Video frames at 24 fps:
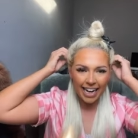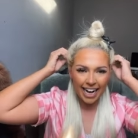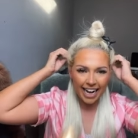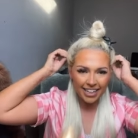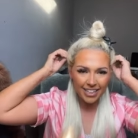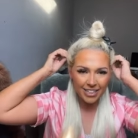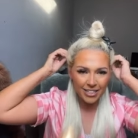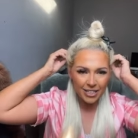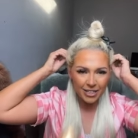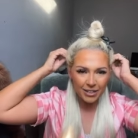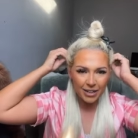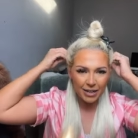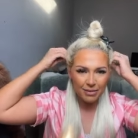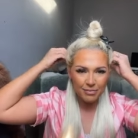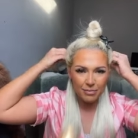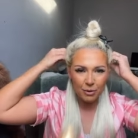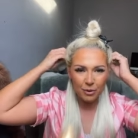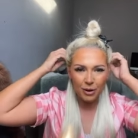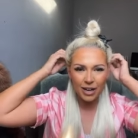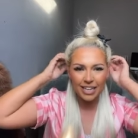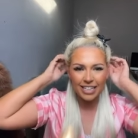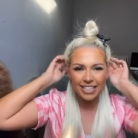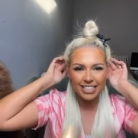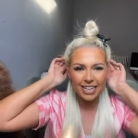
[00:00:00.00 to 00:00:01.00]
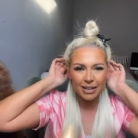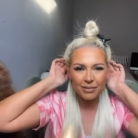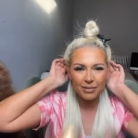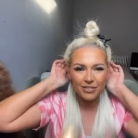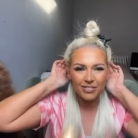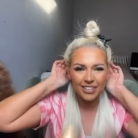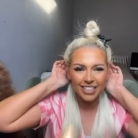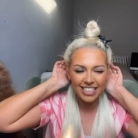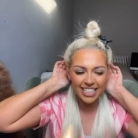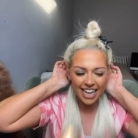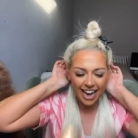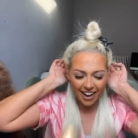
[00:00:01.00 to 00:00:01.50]
I can do a more in-depth
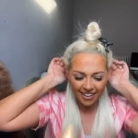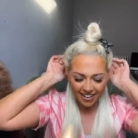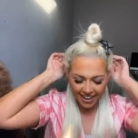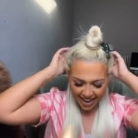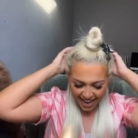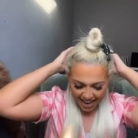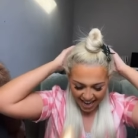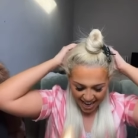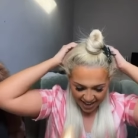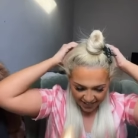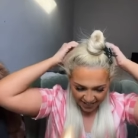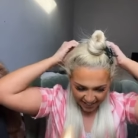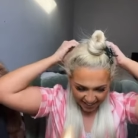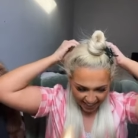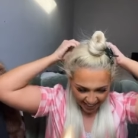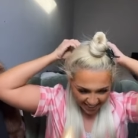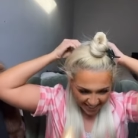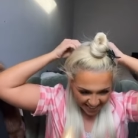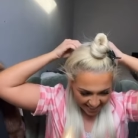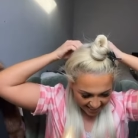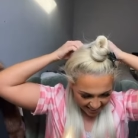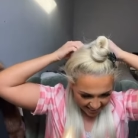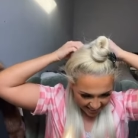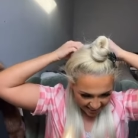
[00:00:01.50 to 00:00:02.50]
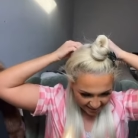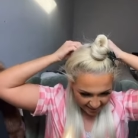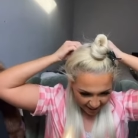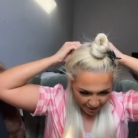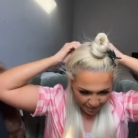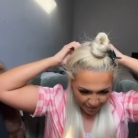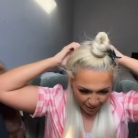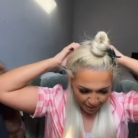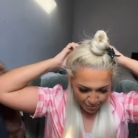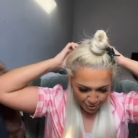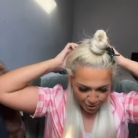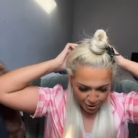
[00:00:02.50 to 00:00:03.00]
video if you'd like to see as
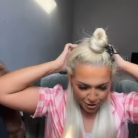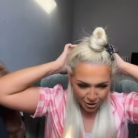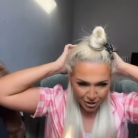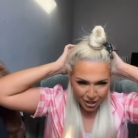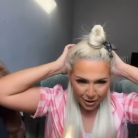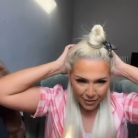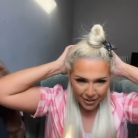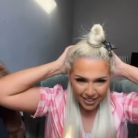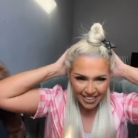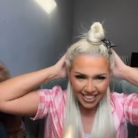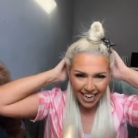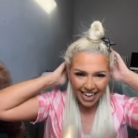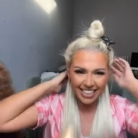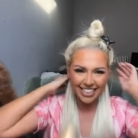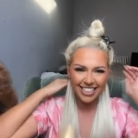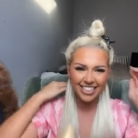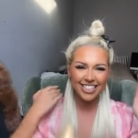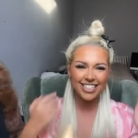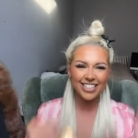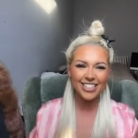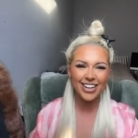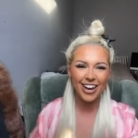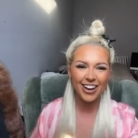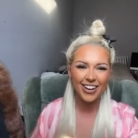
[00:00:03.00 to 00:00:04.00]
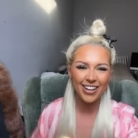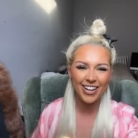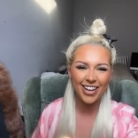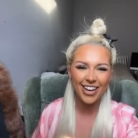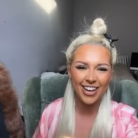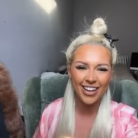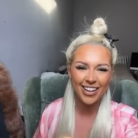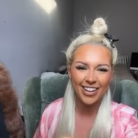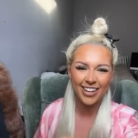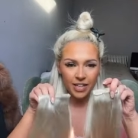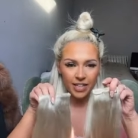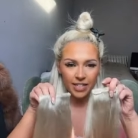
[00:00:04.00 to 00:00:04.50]
well, but I'm just so excited to show
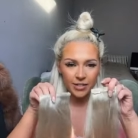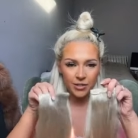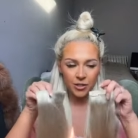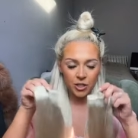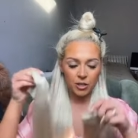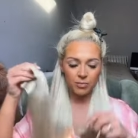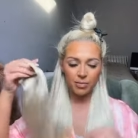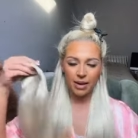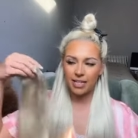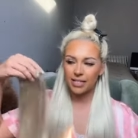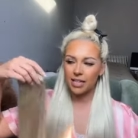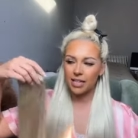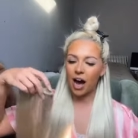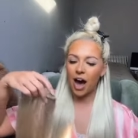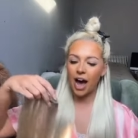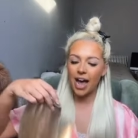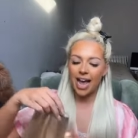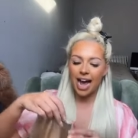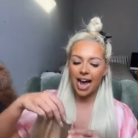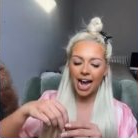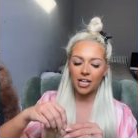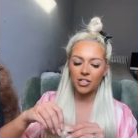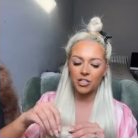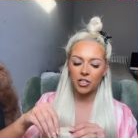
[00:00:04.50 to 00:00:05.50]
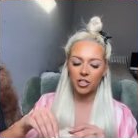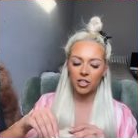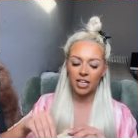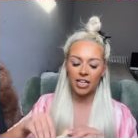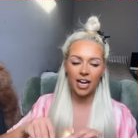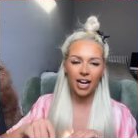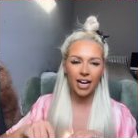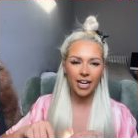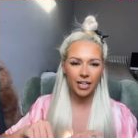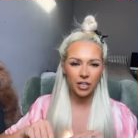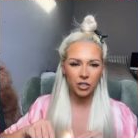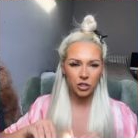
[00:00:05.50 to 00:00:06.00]
you. These two bits, I actually
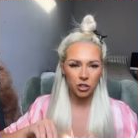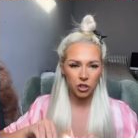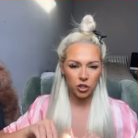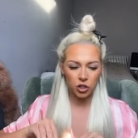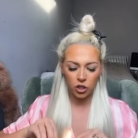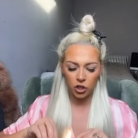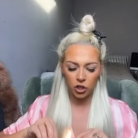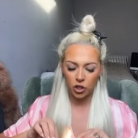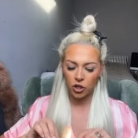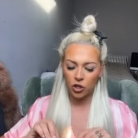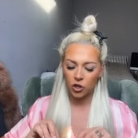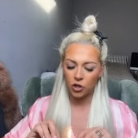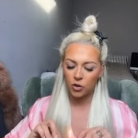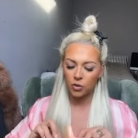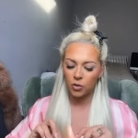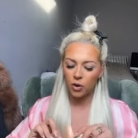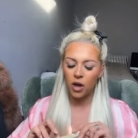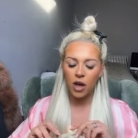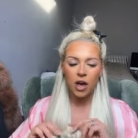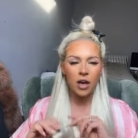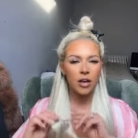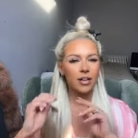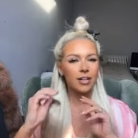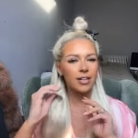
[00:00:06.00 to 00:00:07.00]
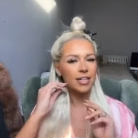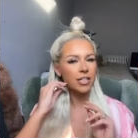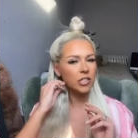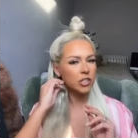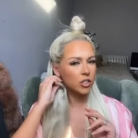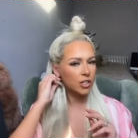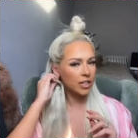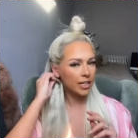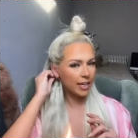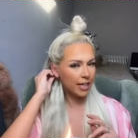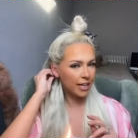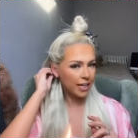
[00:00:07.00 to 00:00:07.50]
like to
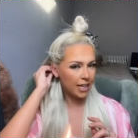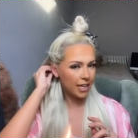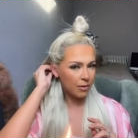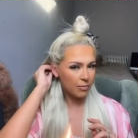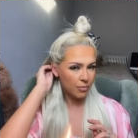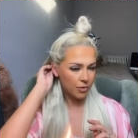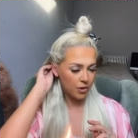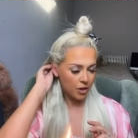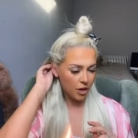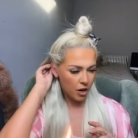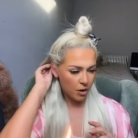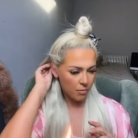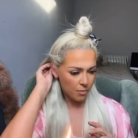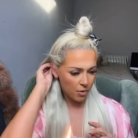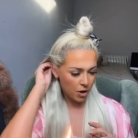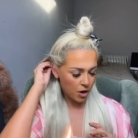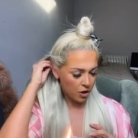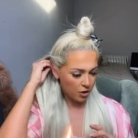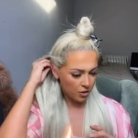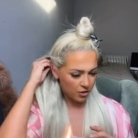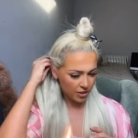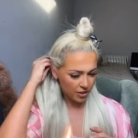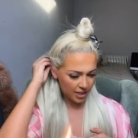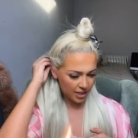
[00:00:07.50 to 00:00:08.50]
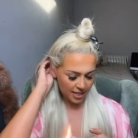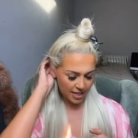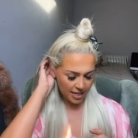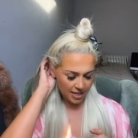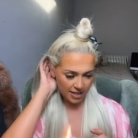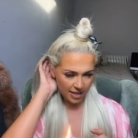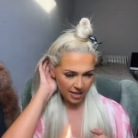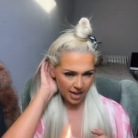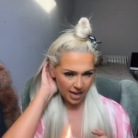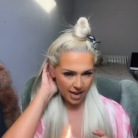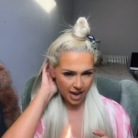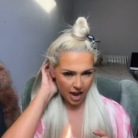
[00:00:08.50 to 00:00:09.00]
literally clip them
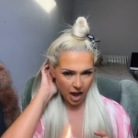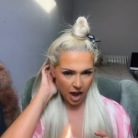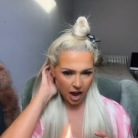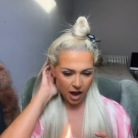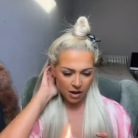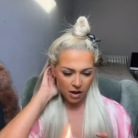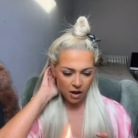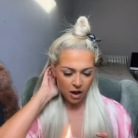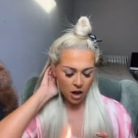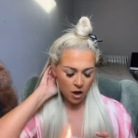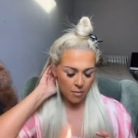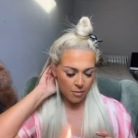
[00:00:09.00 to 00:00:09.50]
underneath here